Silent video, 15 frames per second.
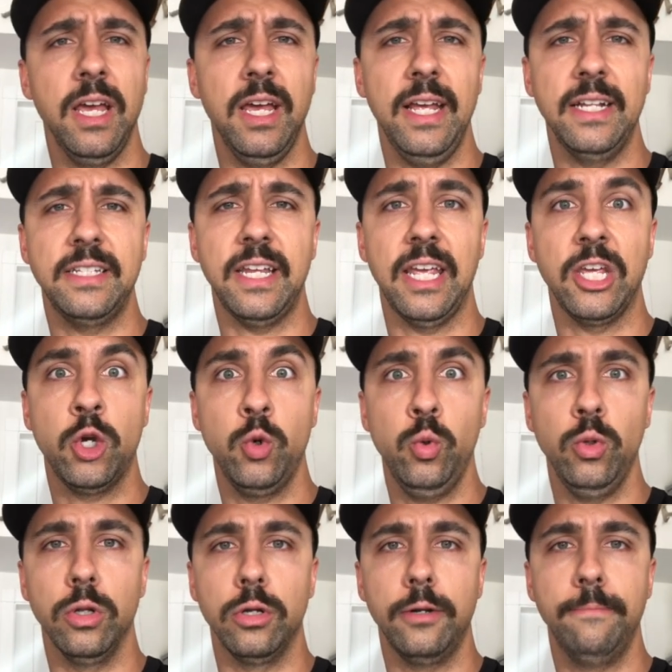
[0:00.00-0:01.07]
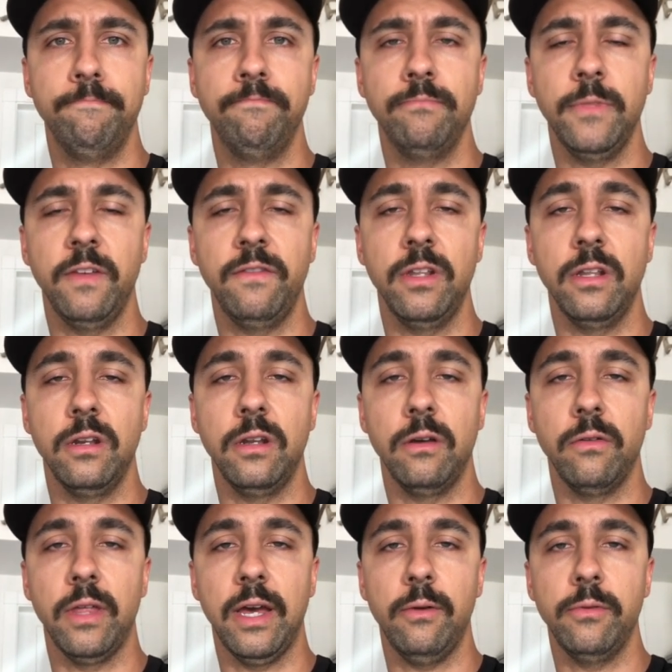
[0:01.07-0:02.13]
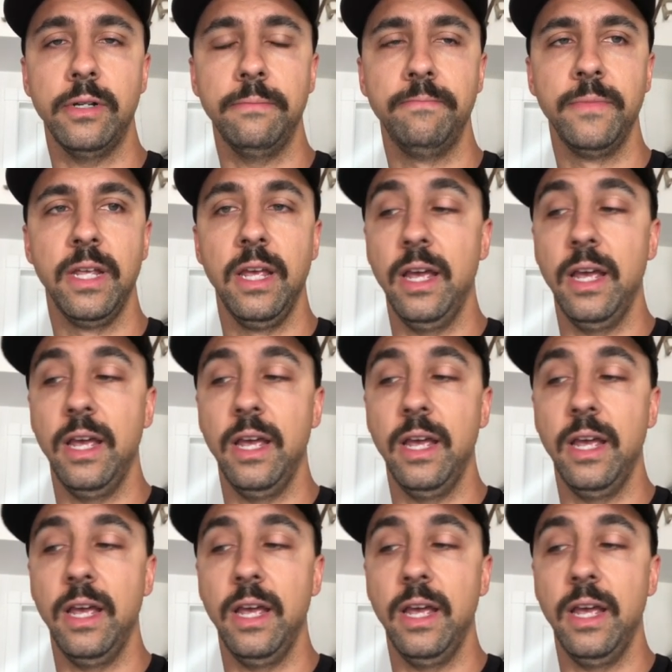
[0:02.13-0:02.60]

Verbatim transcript: It's a cooler, if you didn't know that one.